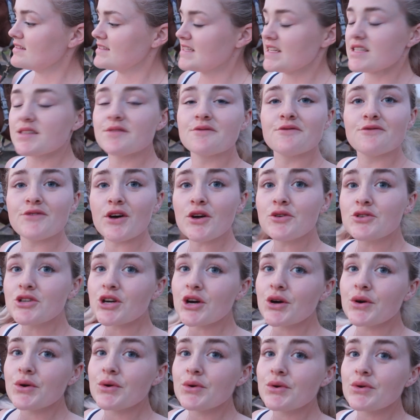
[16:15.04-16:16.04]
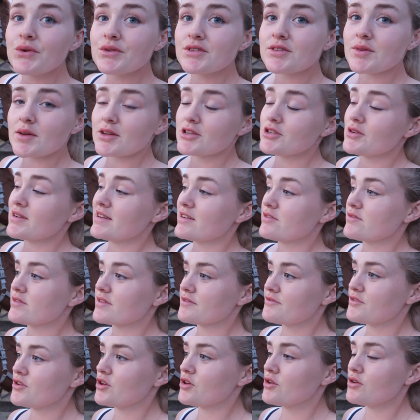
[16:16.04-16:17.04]
take some photos so I can do a little
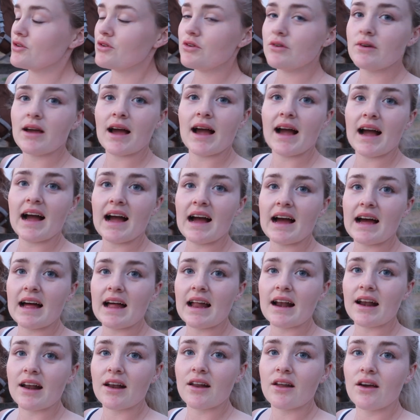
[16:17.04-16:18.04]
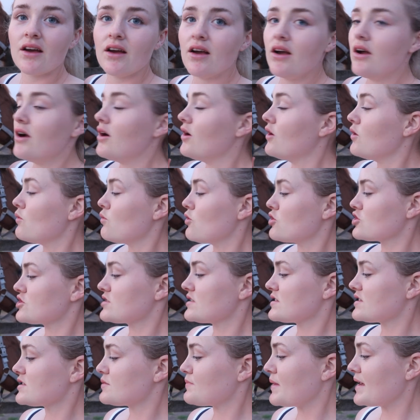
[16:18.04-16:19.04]
review, and watch
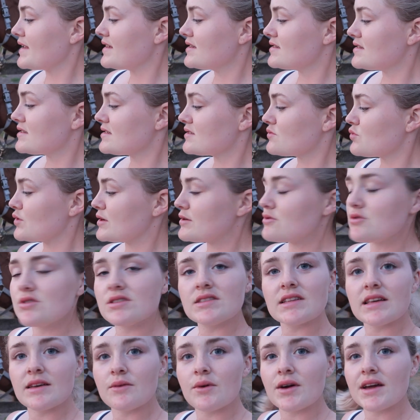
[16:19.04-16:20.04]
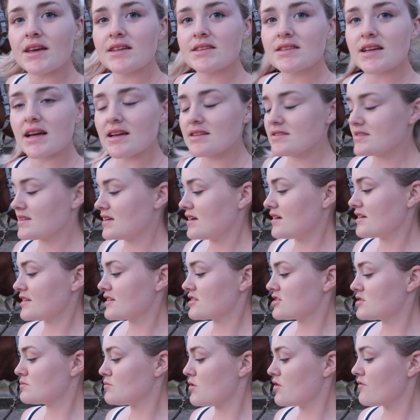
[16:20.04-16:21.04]
this space. We will see what his cuts are
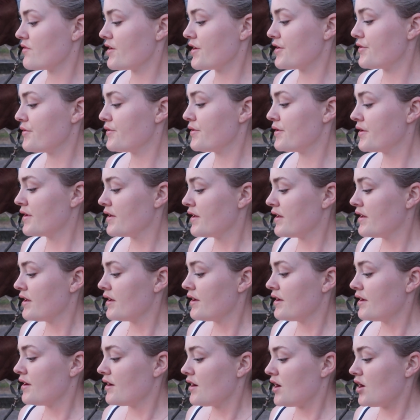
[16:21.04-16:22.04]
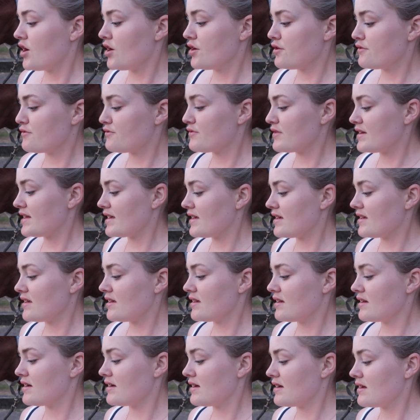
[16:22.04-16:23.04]
like tomorrow.
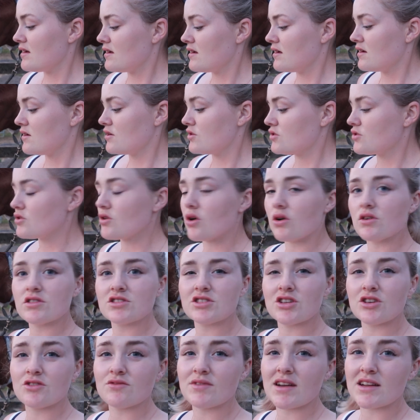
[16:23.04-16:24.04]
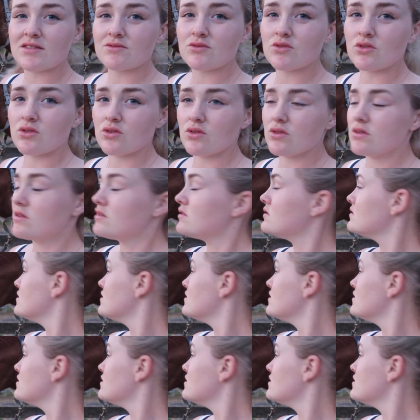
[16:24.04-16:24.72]
Hopefully not so red raw.